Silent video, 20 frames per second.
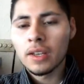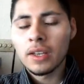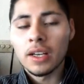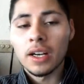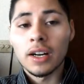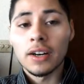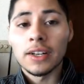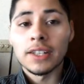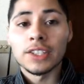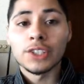
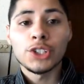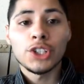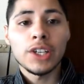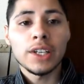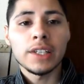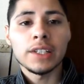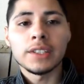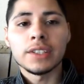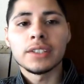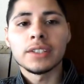Alright,
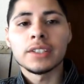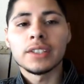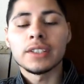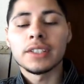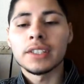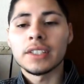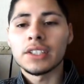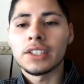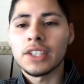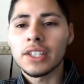chain.
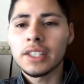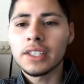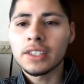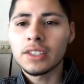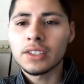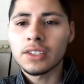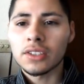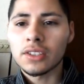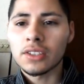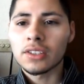Chains
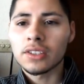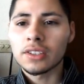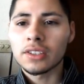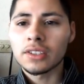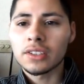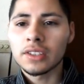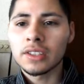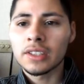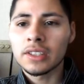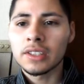are a
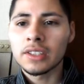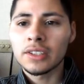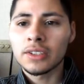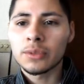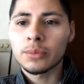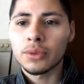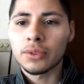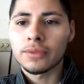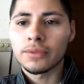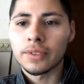little
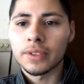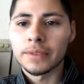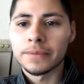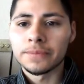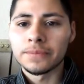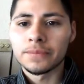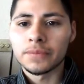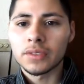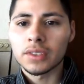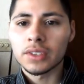more fun.
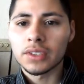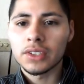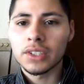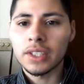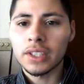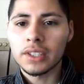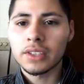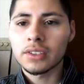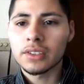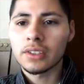
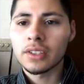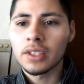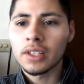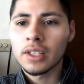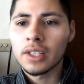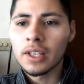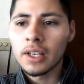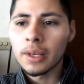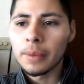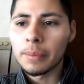Chains,
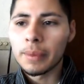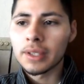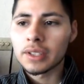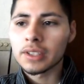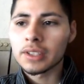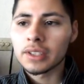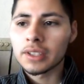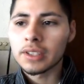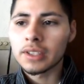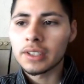
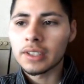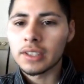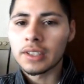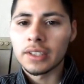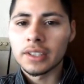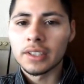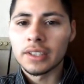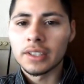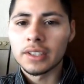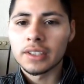basically,
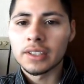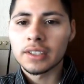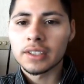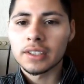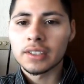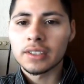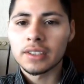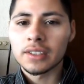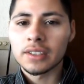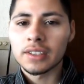this
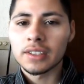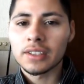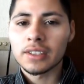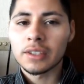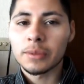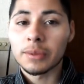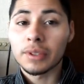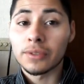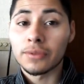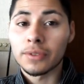is going to
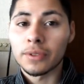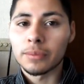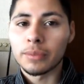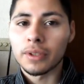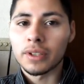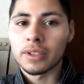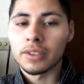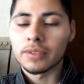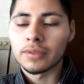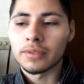be the fun
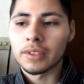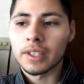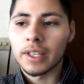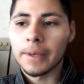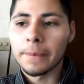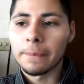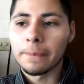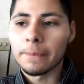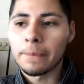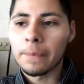part of the
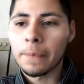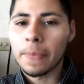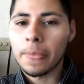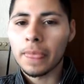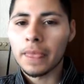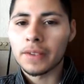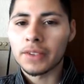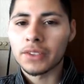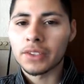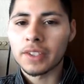game.
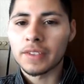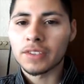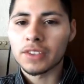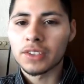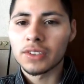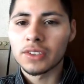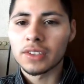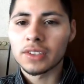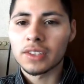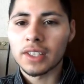So you're going to have to
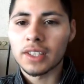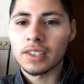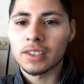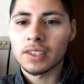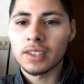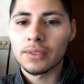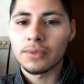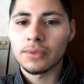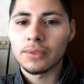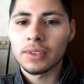learn this kind of
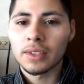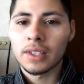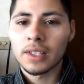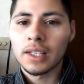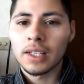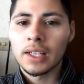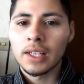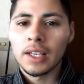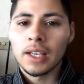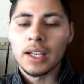stuff.
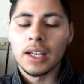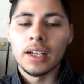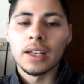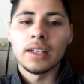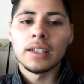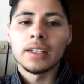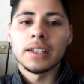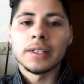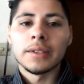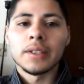
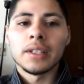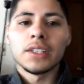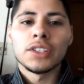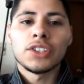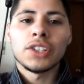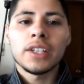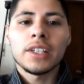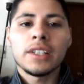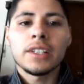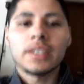Alright, a
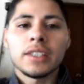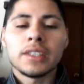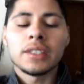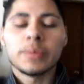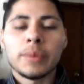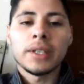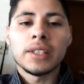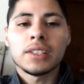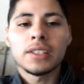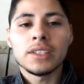chain is
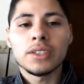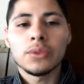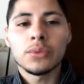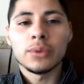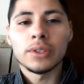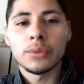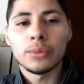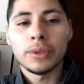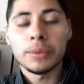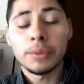basically
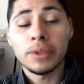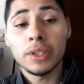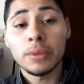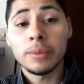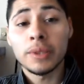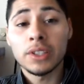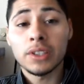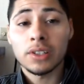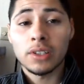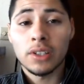when one player
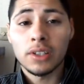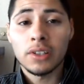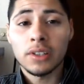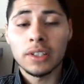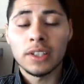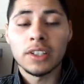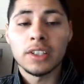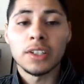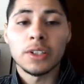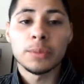plays a card and
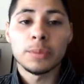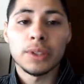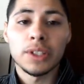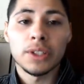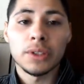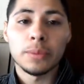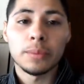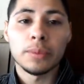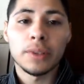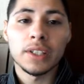then another
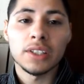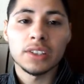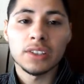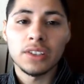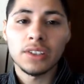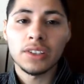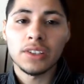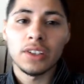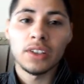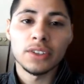player plays
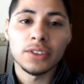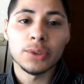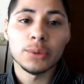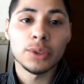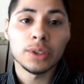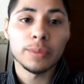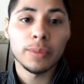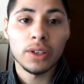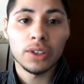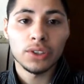another card to
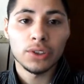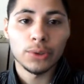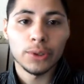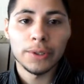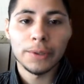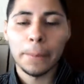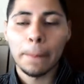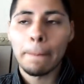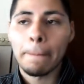respond to it.